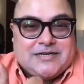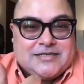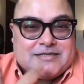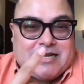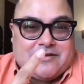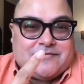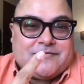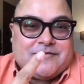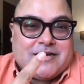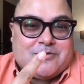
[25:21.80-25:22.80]
is love,
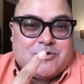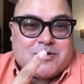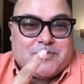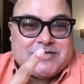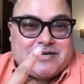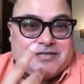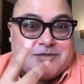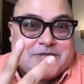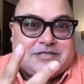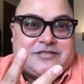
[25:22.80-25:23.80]
and what percent is
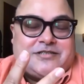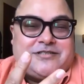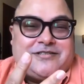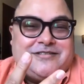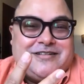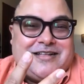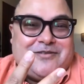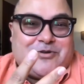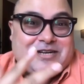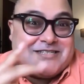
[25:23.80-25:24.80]
business?
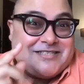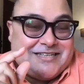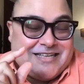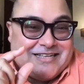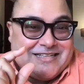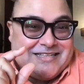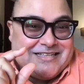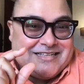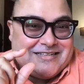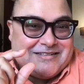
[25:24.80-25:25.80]
What is the,
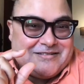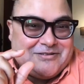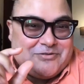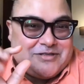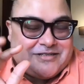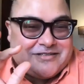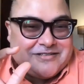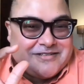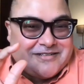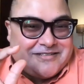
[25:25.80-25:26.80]
you know, the
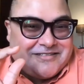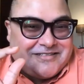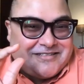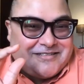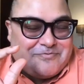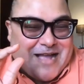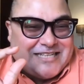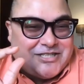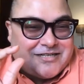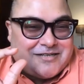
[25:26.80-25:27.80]
the
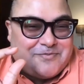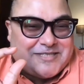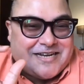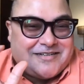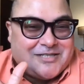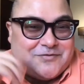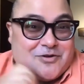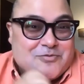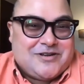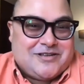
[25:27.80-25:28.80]
magic percentage
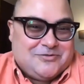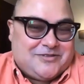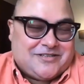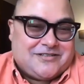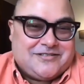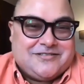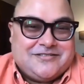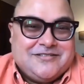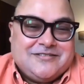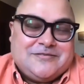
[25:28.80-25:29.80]
formula you think?
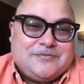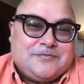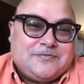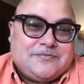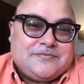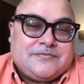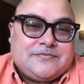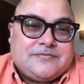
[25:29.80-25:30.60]
So